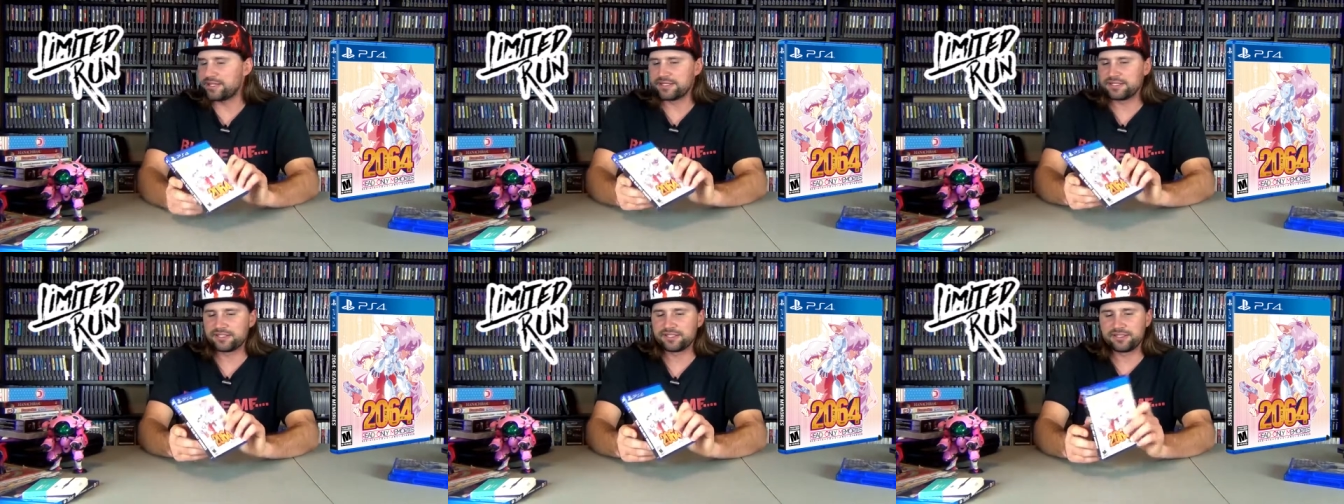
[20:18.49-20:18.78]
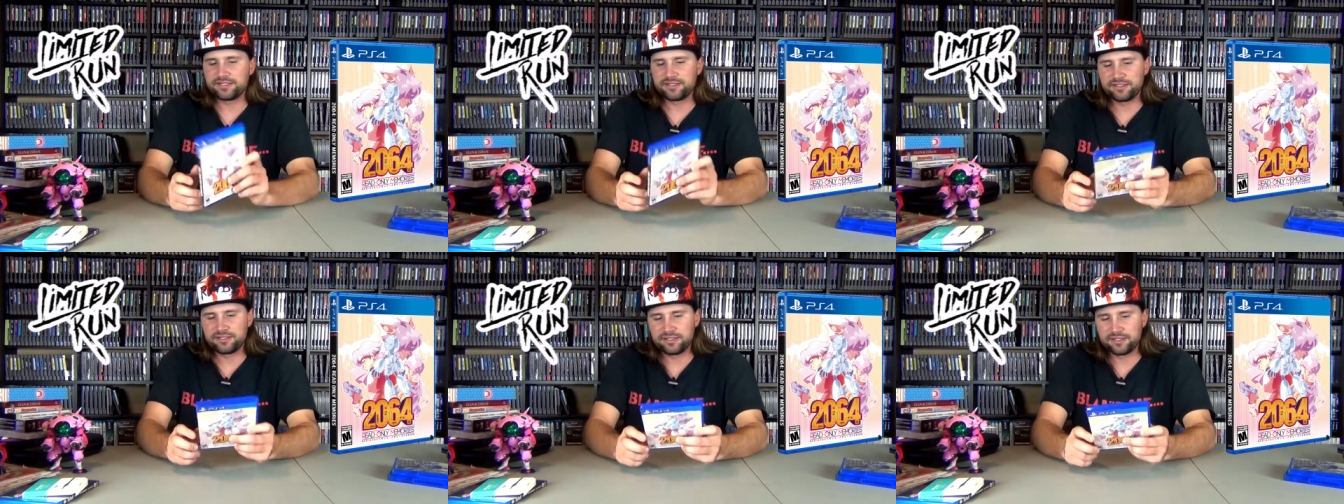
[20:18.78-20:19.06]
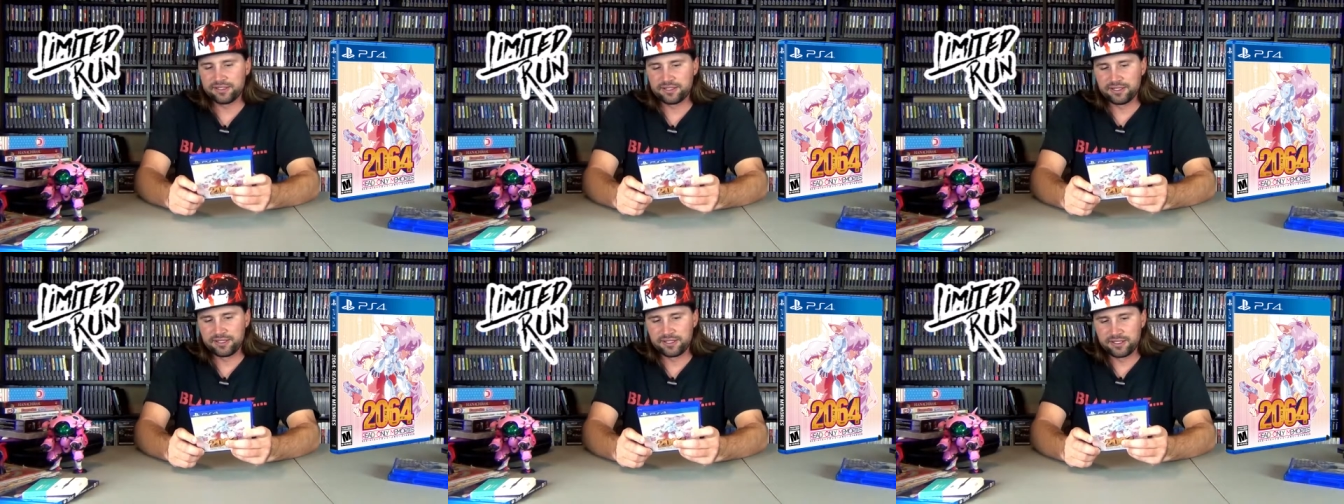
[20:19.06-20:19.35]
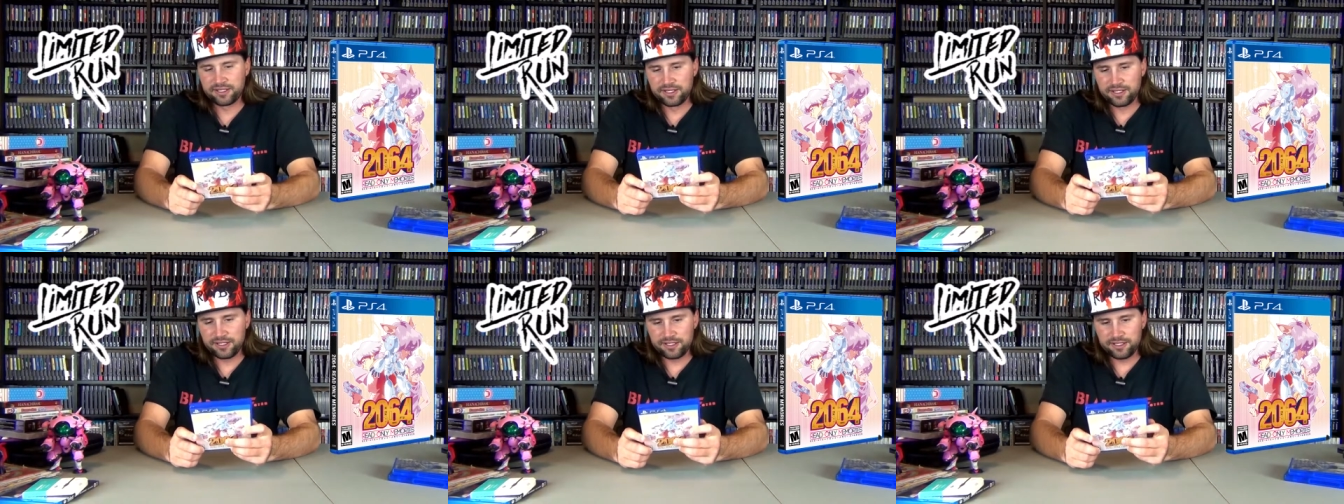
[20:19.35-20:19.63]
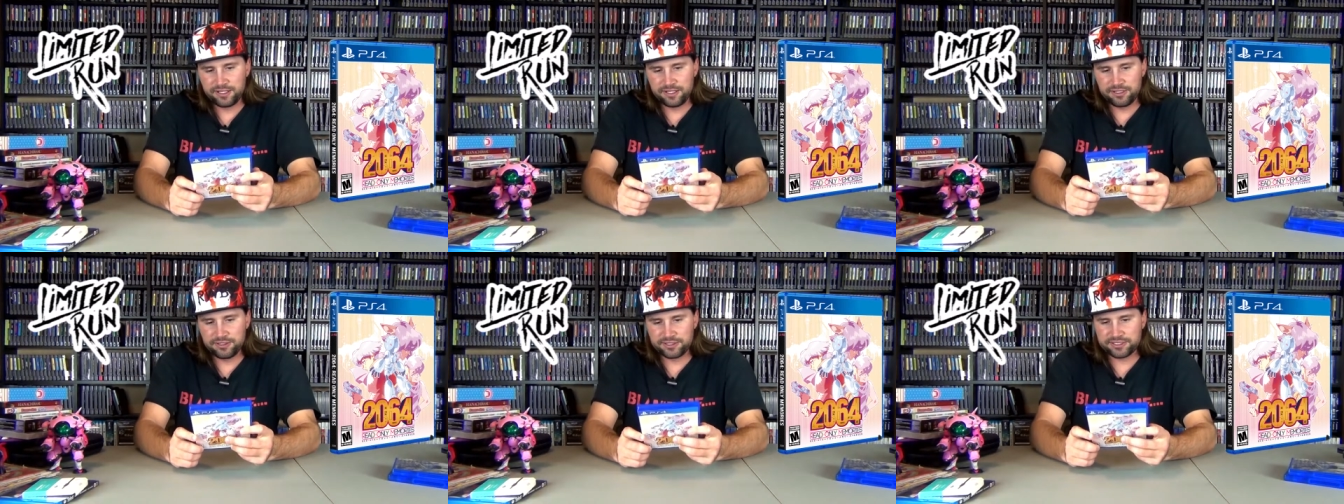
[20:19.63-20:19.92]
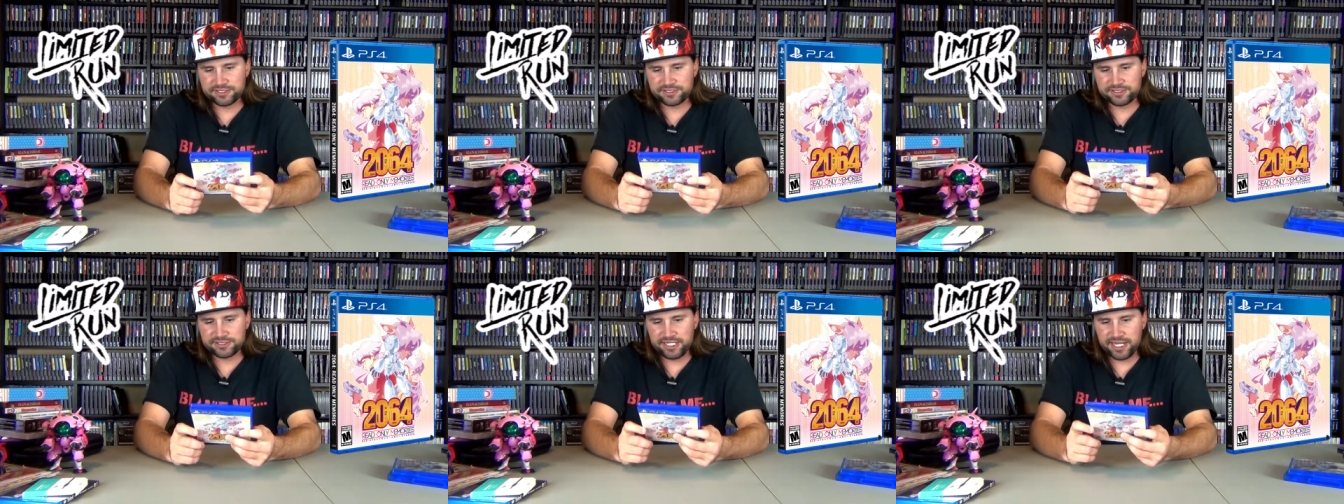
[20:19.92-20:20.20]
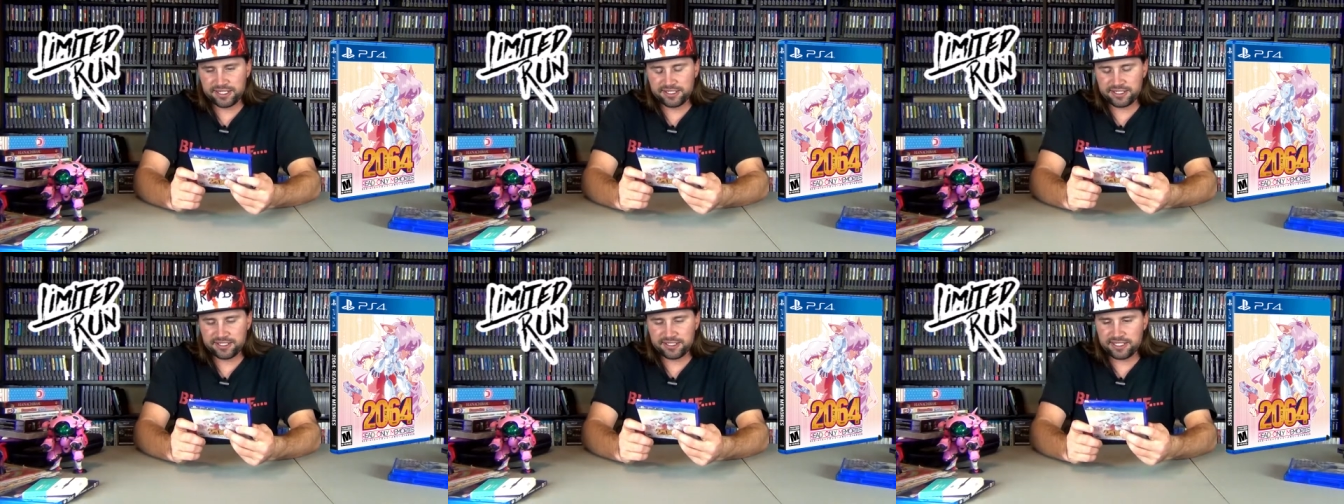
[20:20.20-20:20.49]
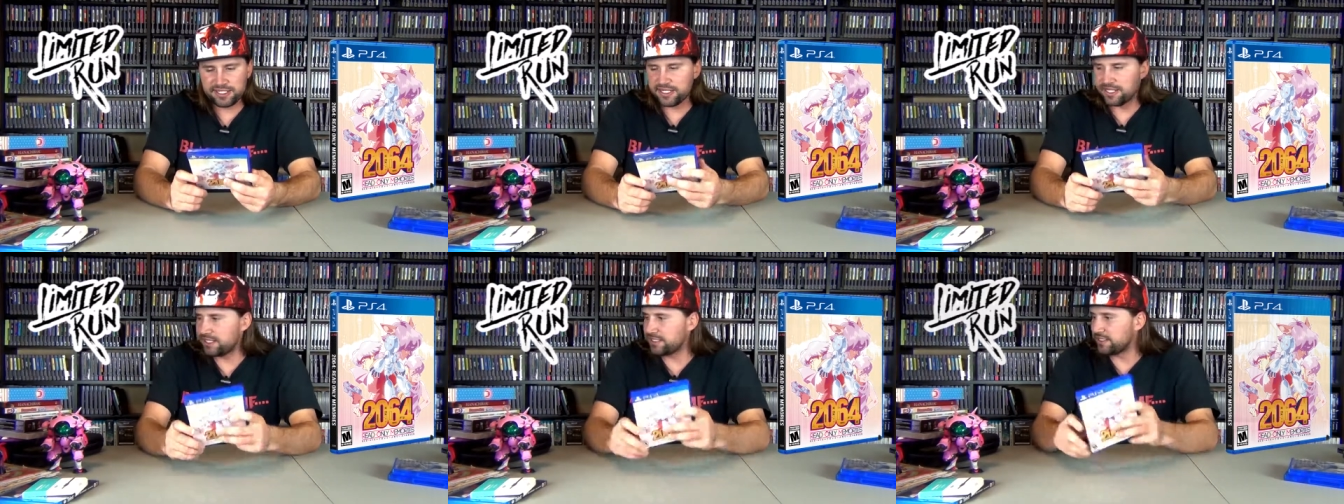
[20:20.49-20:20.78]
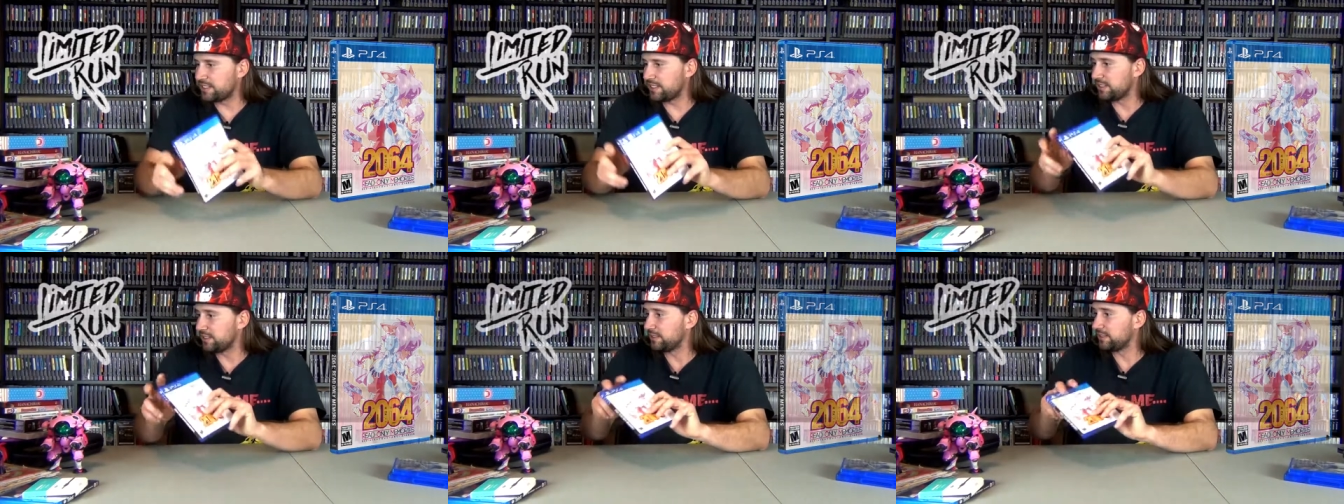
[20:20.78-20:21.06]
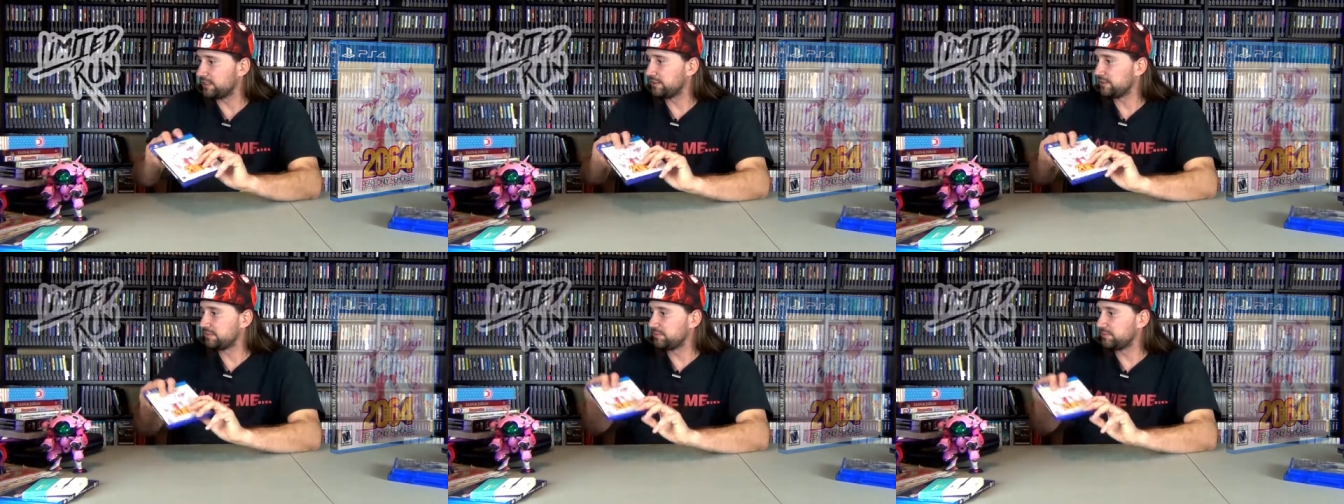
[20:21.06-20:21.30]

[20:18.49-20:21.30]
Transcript: this. It looks kinda neat.